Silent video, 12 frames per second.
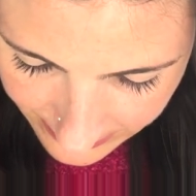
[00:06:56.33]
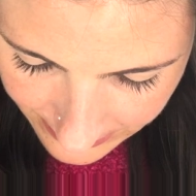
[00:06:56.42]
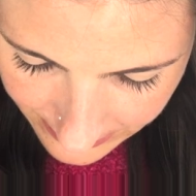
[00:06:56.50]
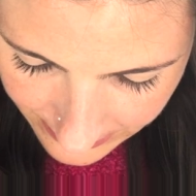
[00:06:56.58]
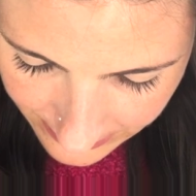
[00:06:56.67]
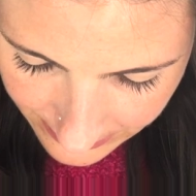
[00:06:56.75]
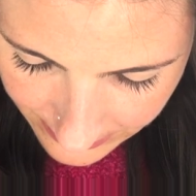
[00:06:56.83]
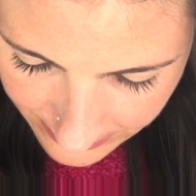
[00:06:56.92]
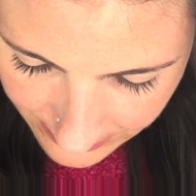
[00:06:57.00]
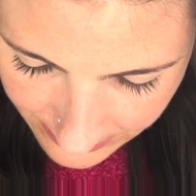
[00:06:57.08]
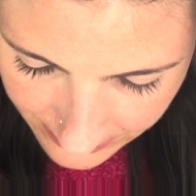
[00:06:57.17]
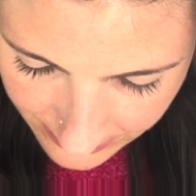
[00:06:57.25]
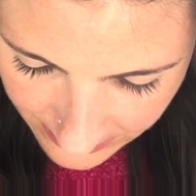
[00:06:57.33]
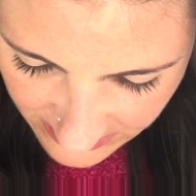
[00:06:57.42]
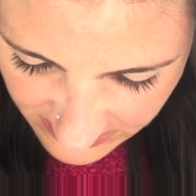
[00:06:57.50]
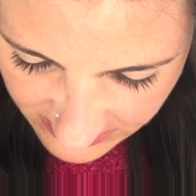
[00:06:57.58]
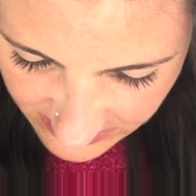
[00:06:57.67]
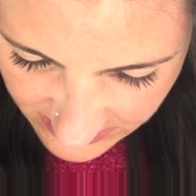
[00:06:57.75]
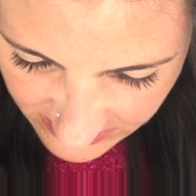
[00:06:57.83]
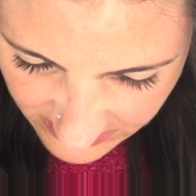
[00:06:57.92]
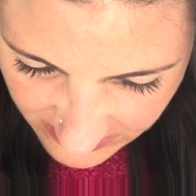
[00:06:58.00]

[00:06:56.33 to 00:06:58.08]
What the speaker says: (no one is talking)